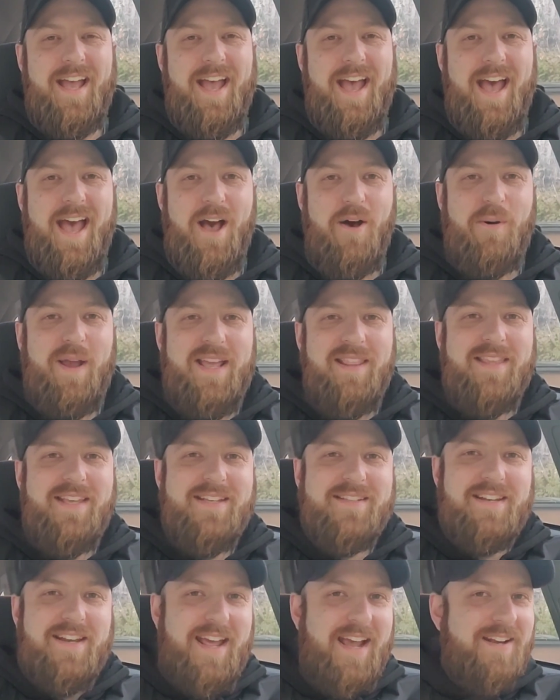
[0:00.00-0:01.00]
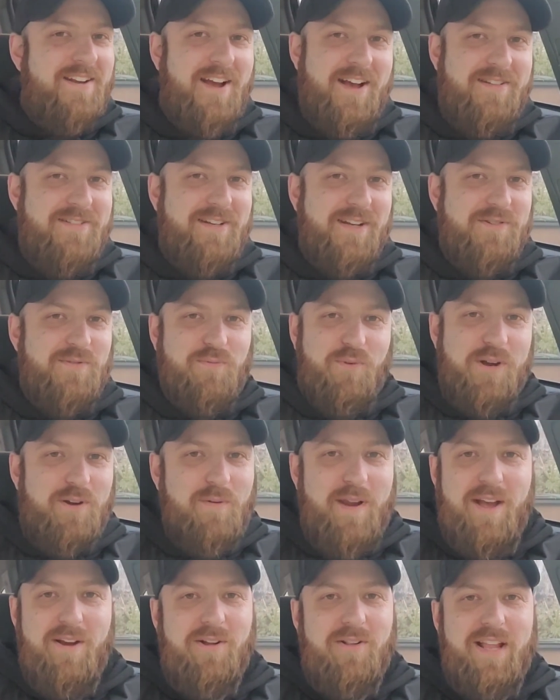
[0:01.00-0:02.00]
how atheists and agnostics run
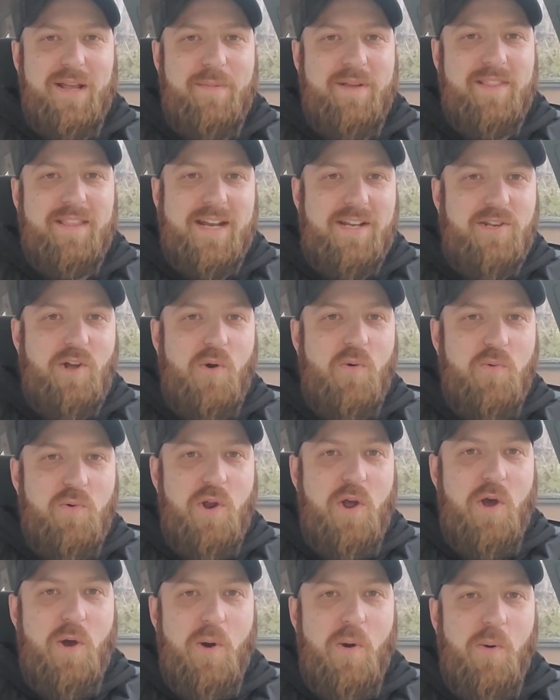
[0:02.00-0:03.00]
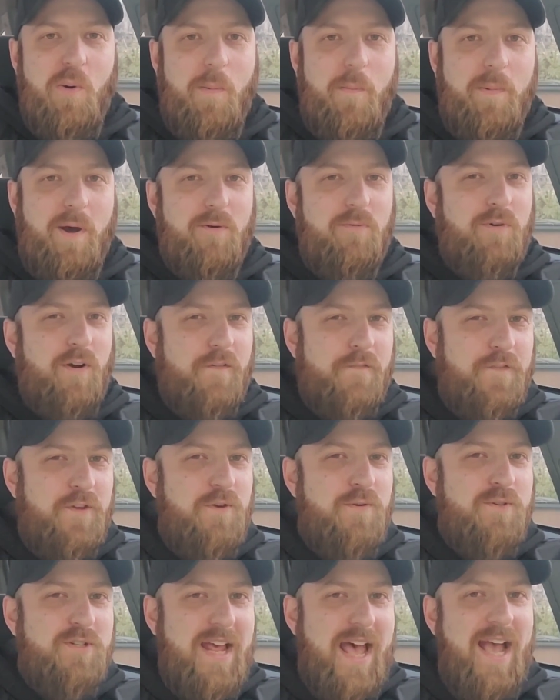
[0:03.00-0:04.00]
around claiming they don't know but
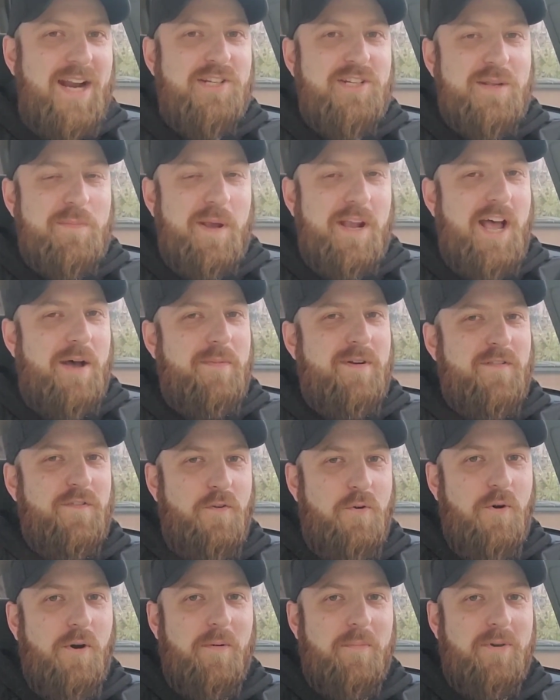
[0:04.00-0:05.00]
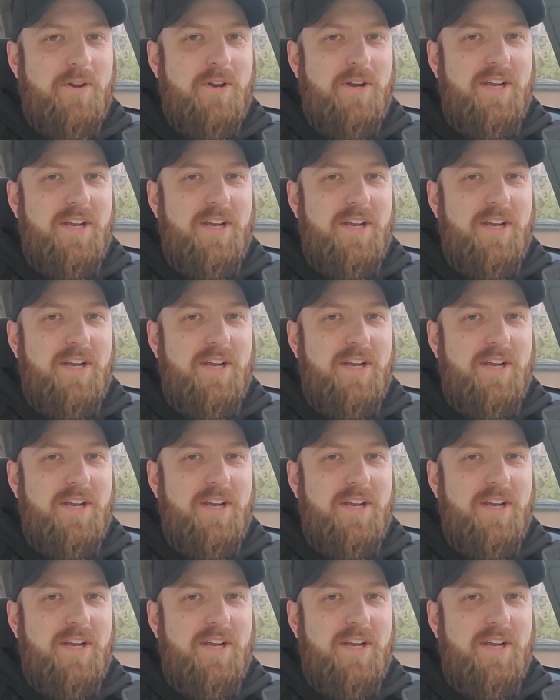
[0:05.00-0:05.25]
refuse to actually become informed.